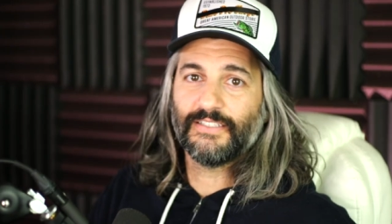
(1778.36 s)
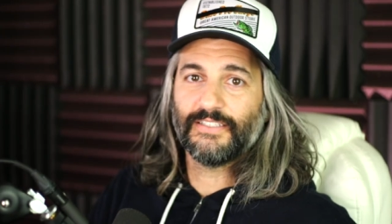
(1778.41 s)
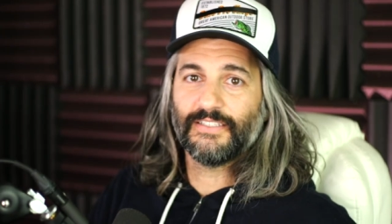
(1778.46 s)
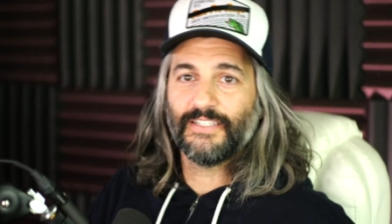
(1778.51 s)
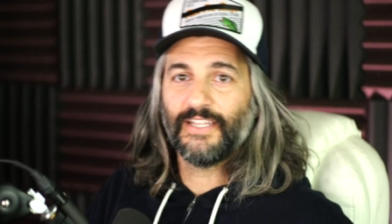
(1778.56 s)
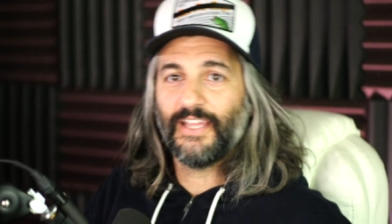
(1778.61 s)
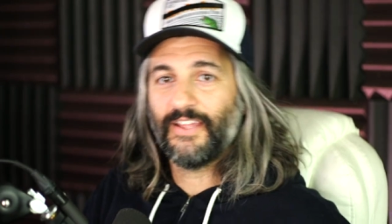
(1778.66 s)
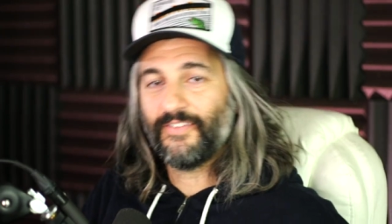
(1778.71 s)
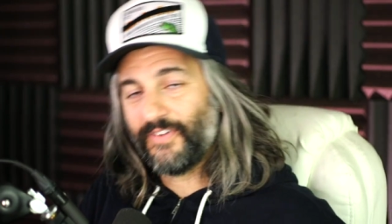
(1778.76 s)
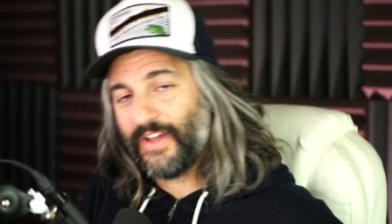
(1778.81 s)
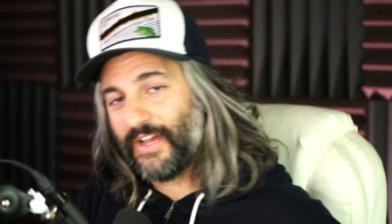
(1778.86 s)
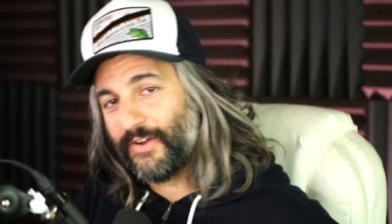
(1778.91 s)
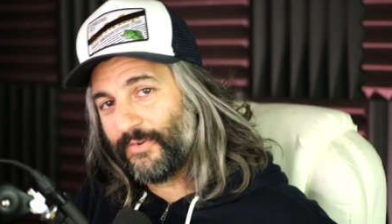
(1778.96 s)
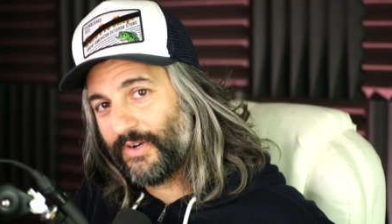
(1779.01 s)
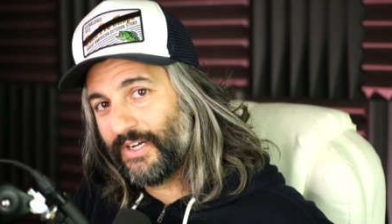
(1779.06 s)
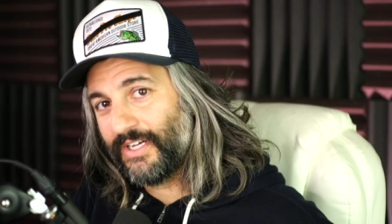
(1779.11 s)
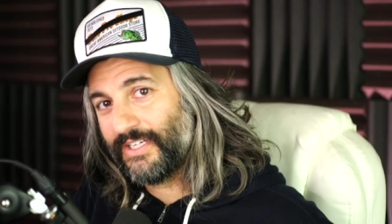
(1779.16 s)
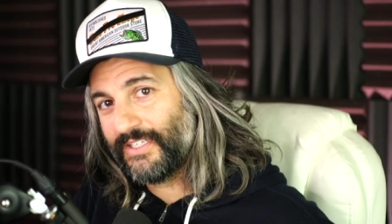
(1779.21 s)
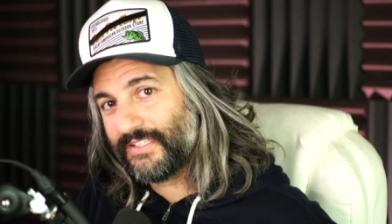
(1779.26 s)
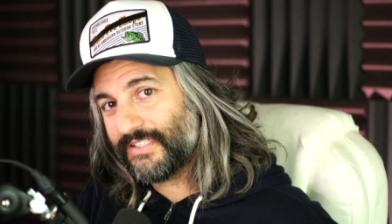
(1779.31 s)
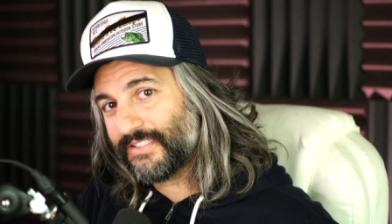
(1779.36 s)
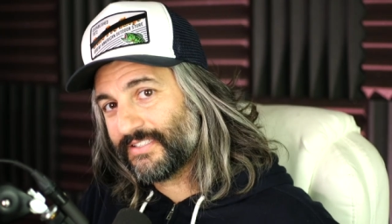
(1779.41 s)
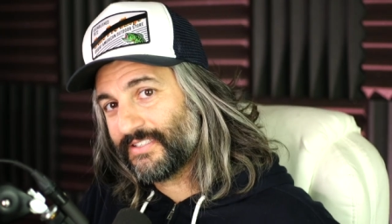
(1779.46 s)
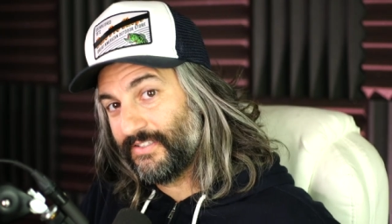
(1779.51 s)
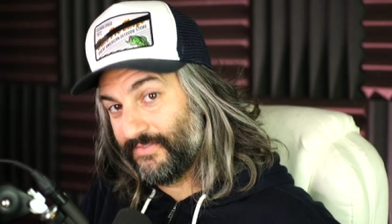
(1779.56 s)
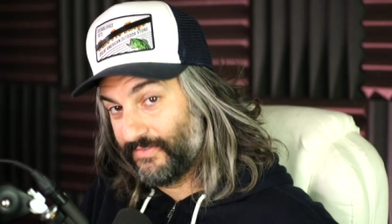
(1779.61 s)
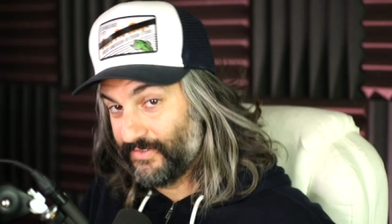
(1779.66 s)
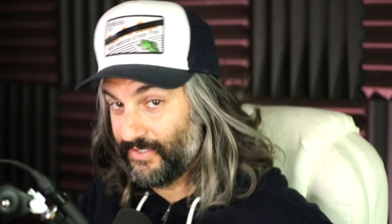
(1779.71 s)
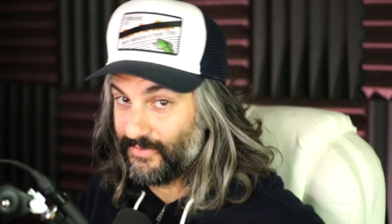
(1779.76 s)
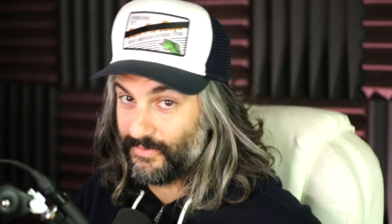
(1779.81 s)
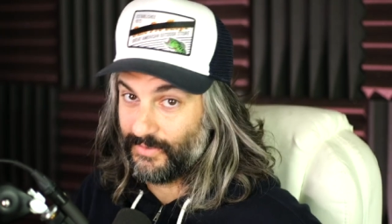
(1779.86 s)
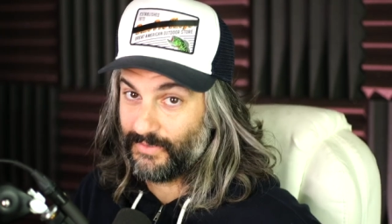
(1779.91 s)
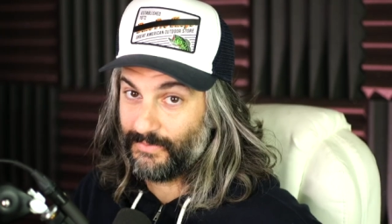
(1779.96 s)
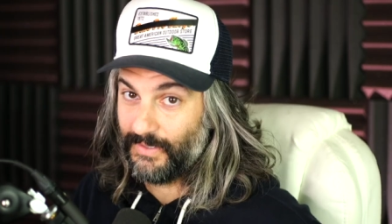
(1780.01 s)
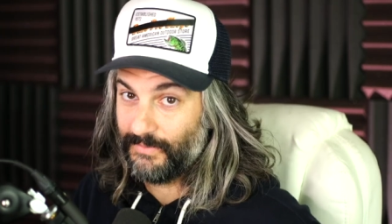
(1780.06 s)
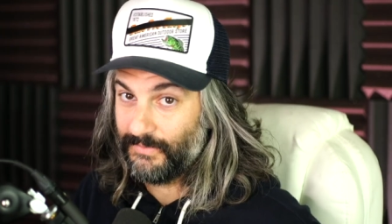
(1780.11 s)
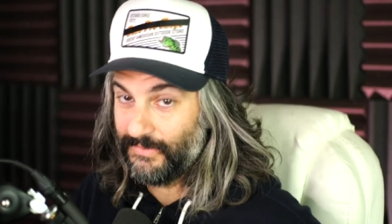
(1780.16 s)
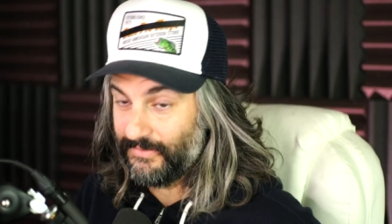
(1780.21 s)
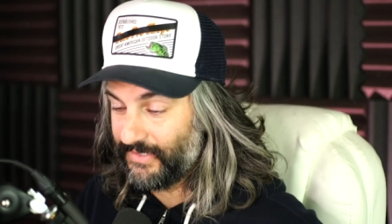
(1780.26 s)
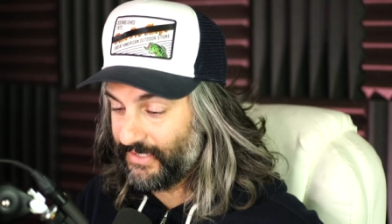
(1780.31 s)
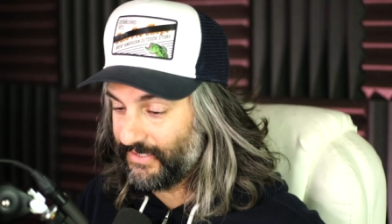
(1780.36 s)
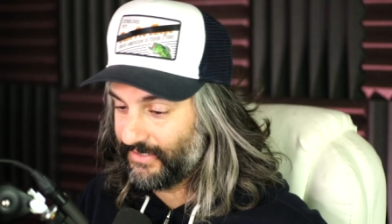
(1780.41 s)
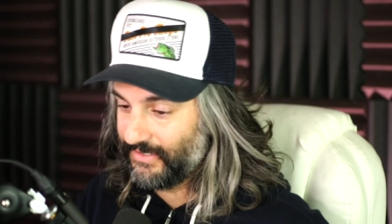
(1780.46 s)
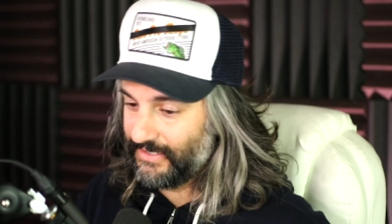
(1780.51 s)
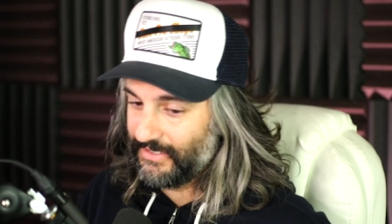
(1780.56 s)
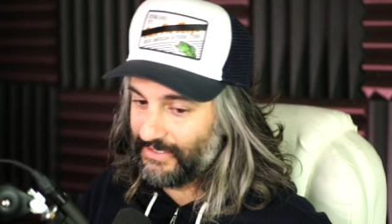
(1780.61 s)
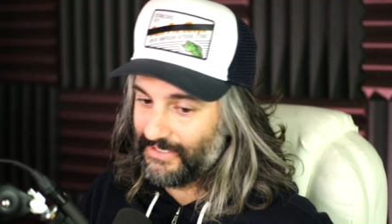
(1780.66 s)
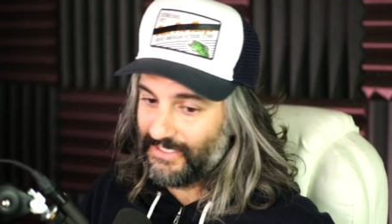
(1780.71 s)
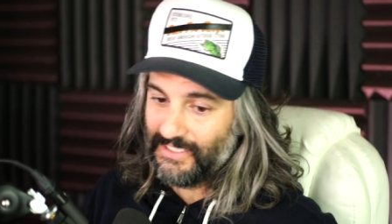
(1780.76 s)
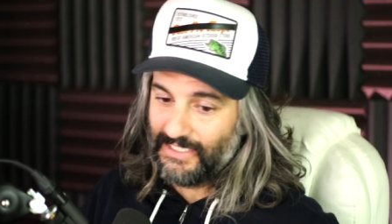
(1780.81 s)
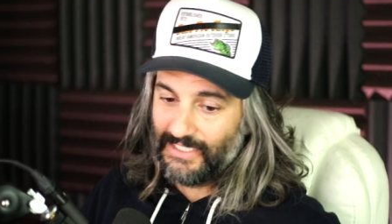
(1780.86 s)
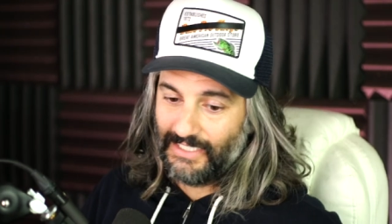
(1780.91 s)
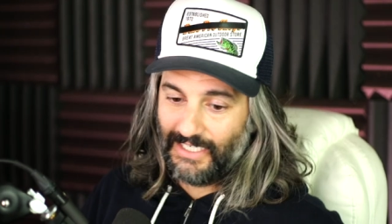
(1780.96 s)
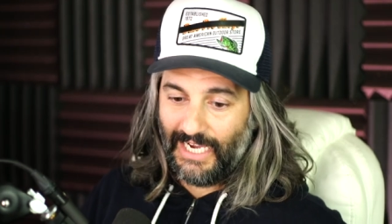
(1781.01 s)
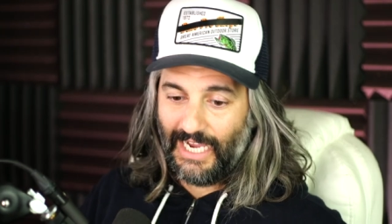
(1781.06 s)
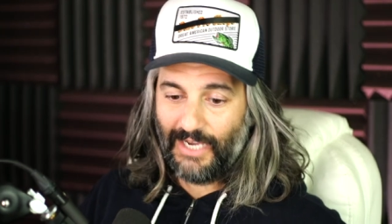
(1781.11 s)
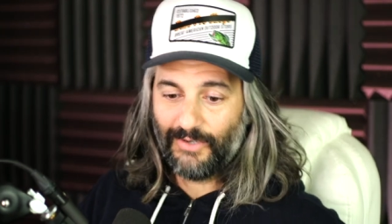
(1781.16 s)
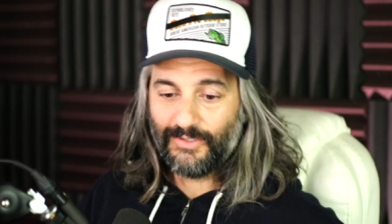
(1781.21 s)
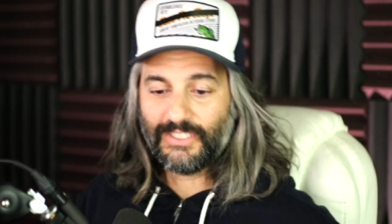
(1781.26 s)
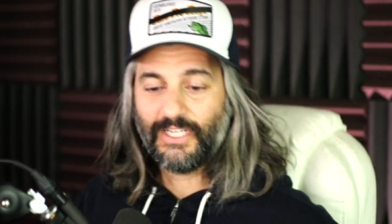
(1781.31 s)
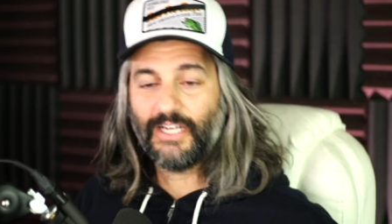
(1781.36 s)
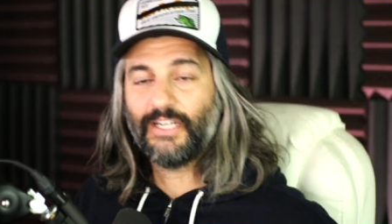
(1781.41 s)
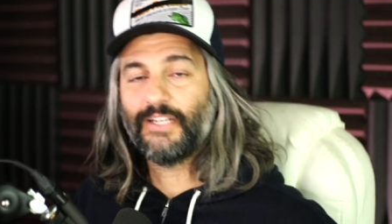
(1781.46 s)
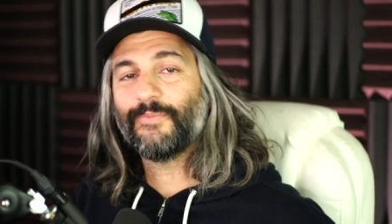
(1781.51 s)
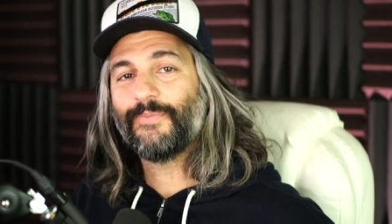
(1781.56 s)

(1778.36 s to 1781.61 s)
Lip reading: if this was my movie, I would cut your